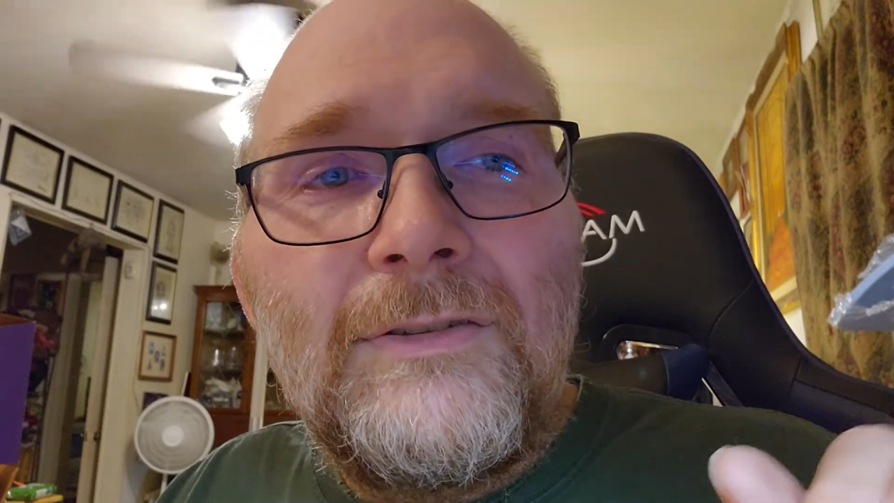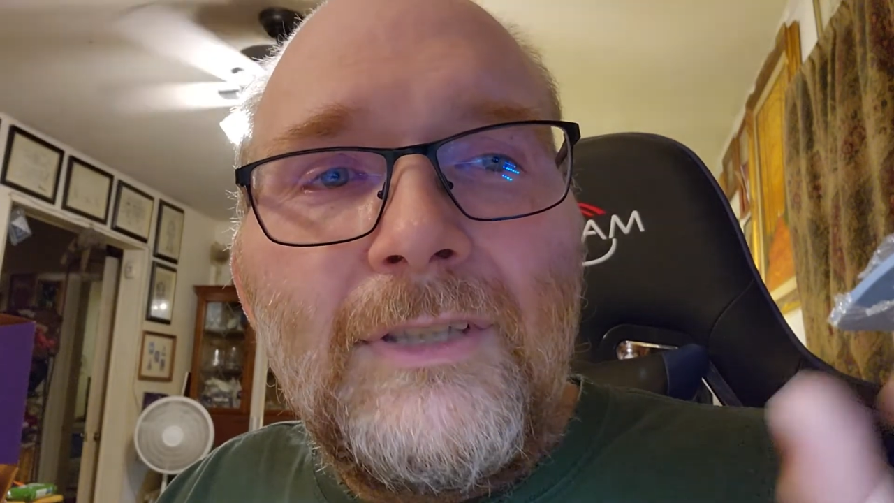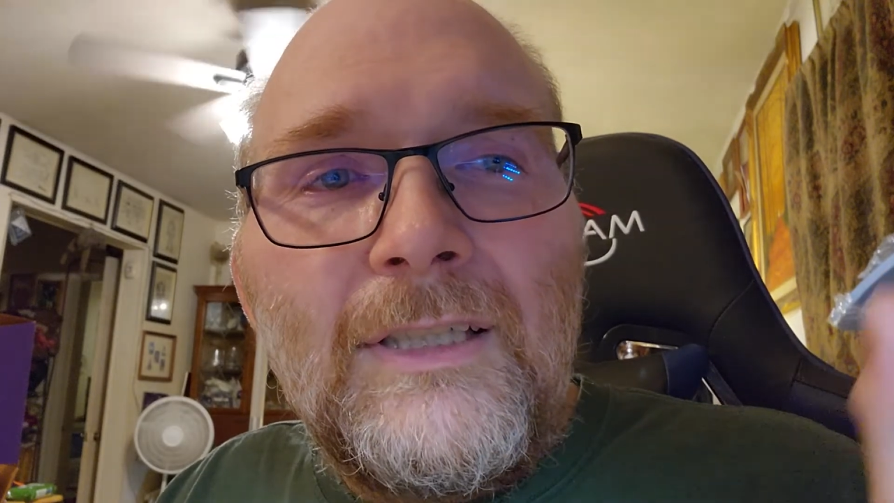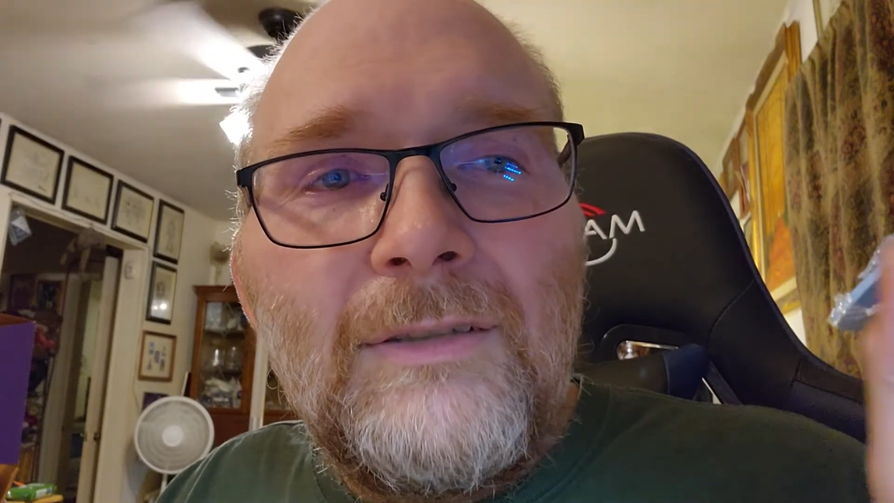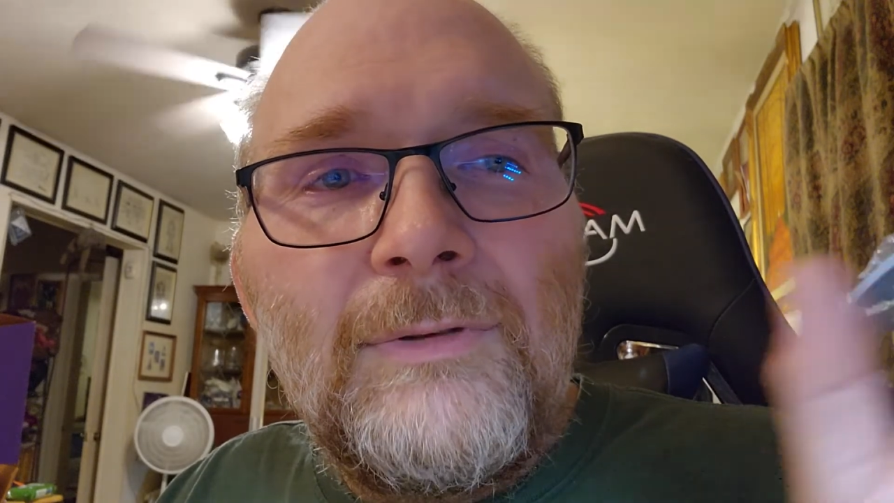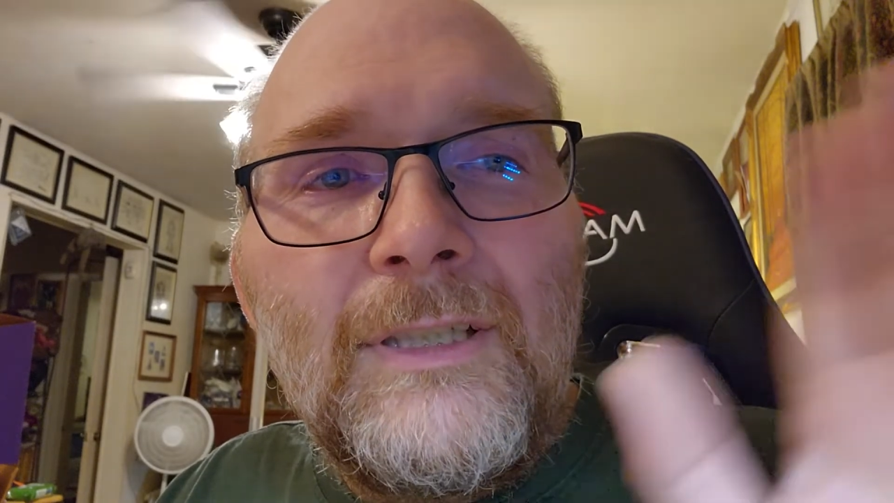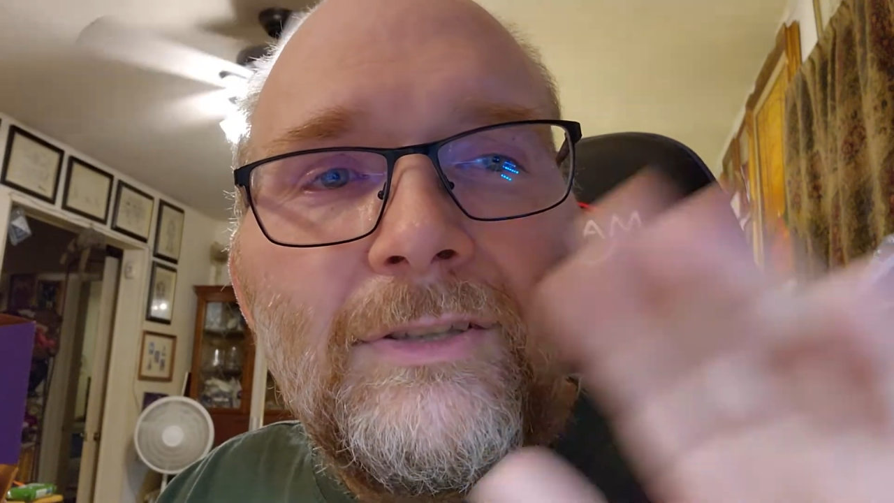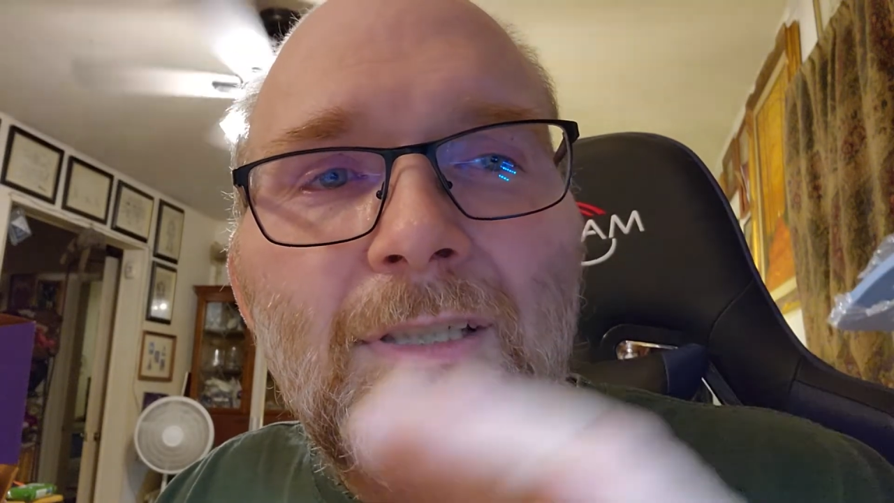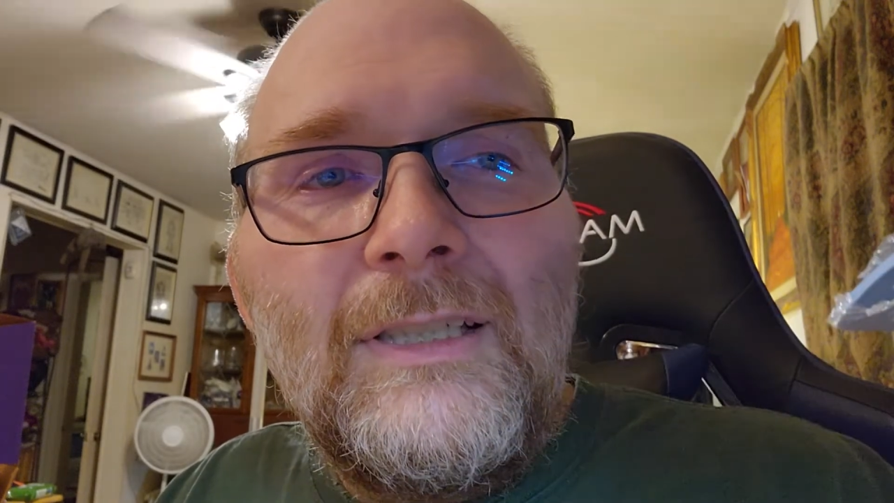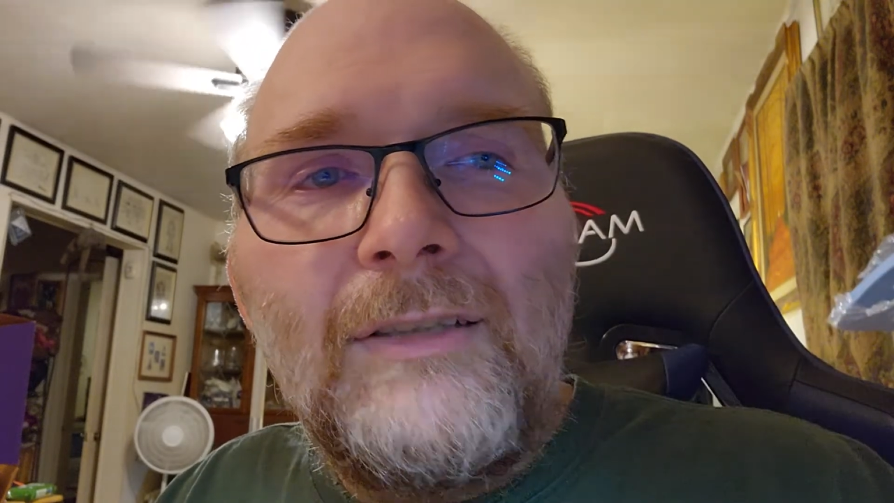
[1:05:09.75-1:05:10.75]
See you when I
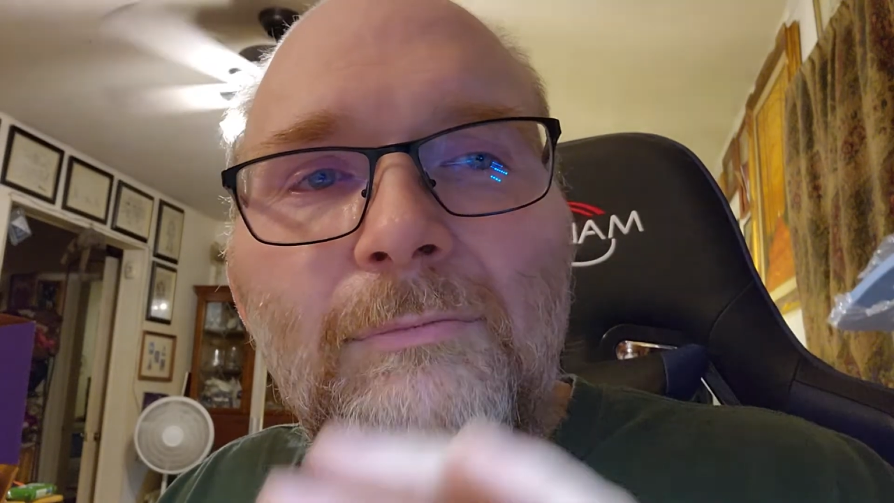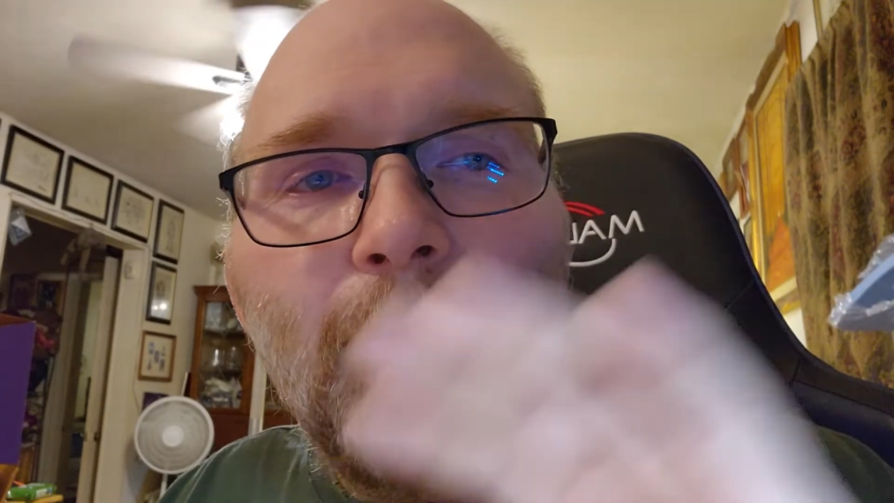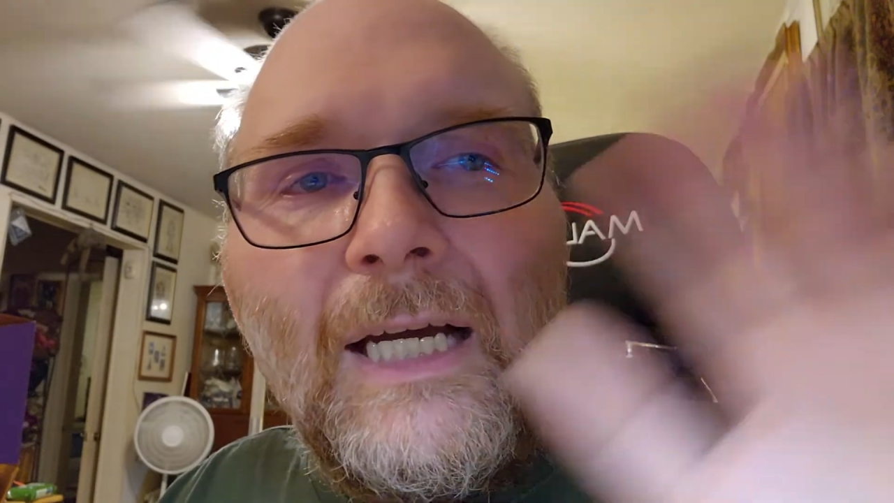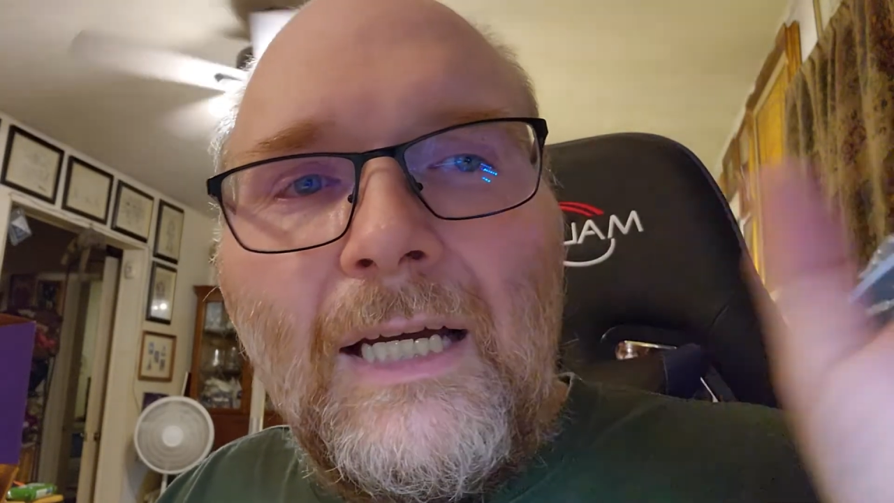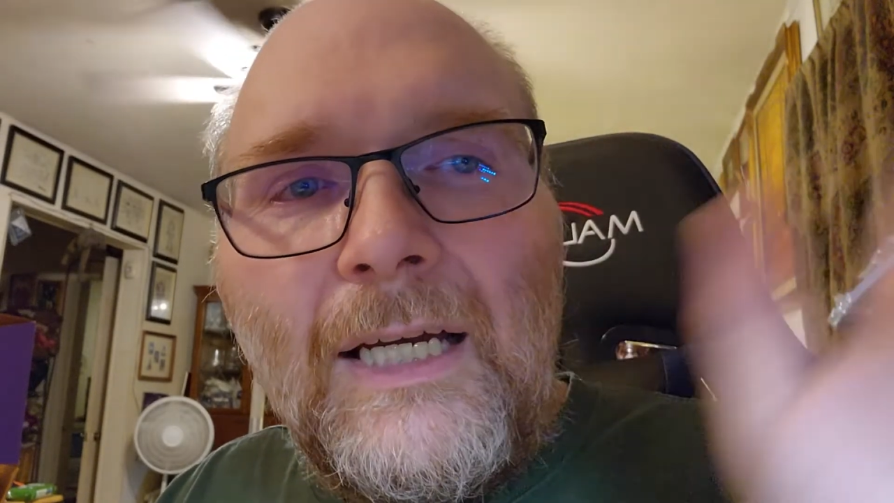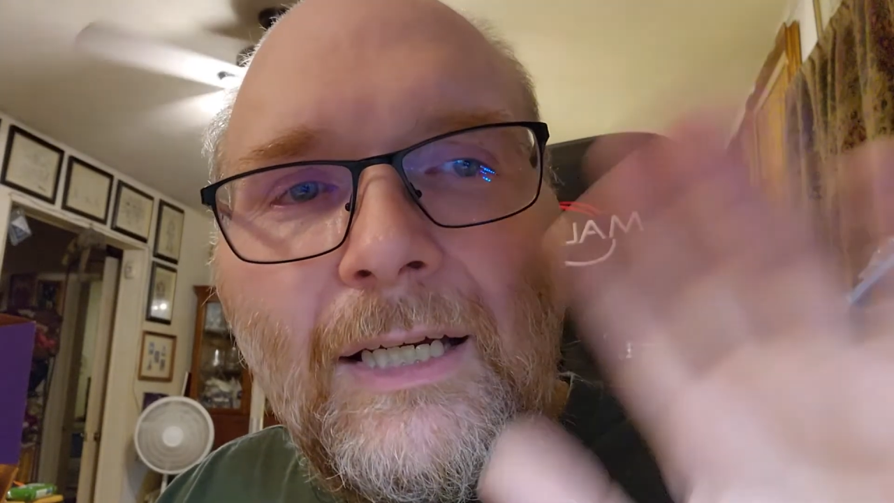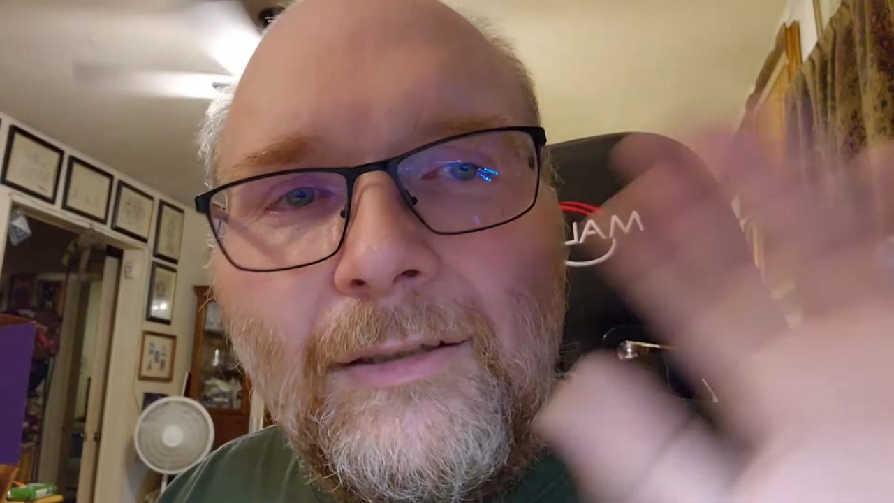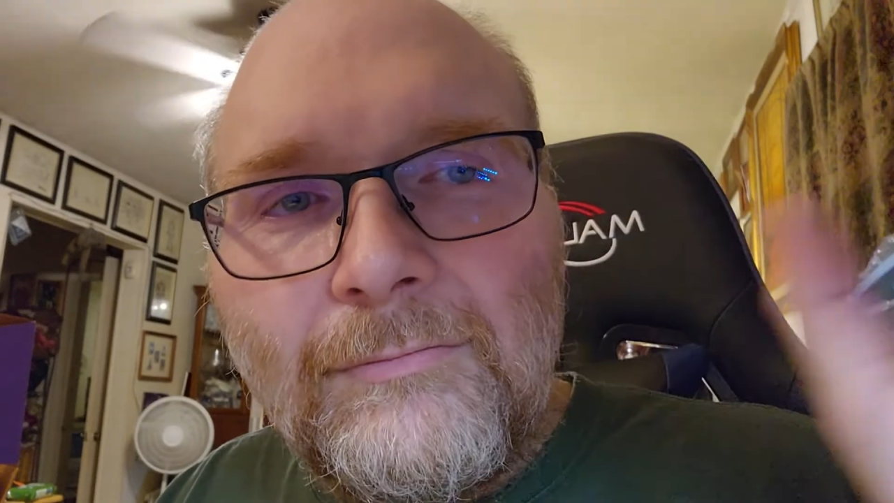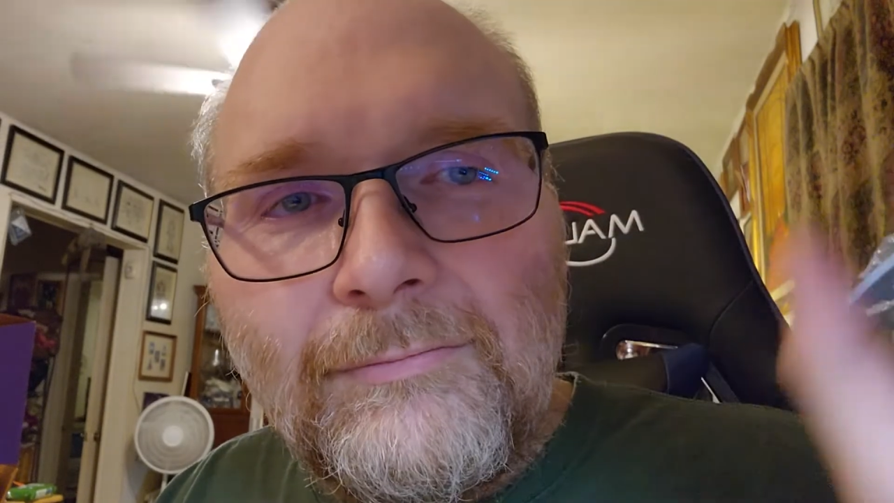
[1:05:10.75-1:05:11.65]
see you. Bye.